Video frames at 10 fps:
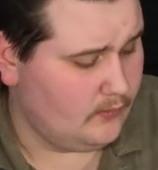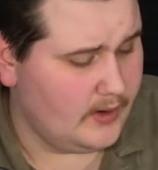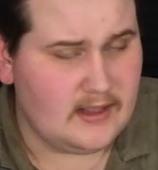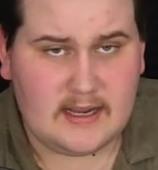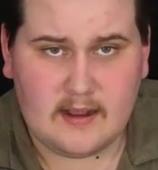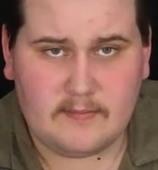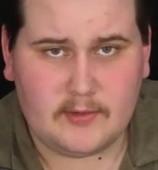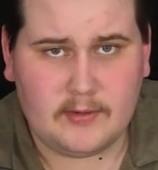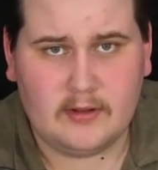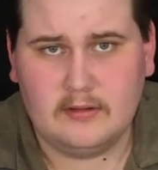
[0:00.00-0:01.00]
Really
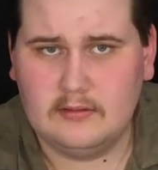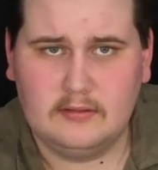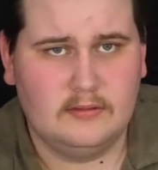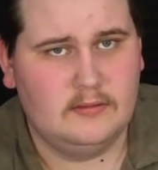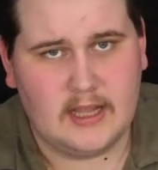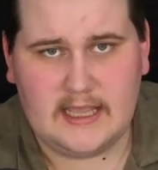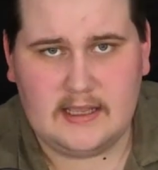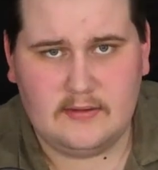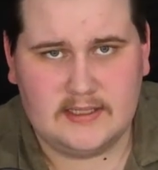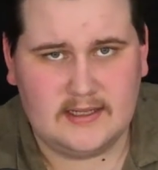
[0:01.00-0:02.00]
comfortable, like
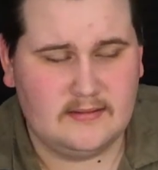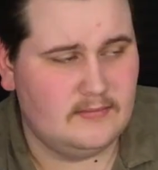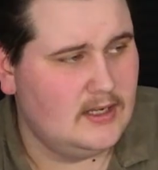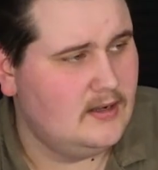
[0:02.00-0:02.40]
using it.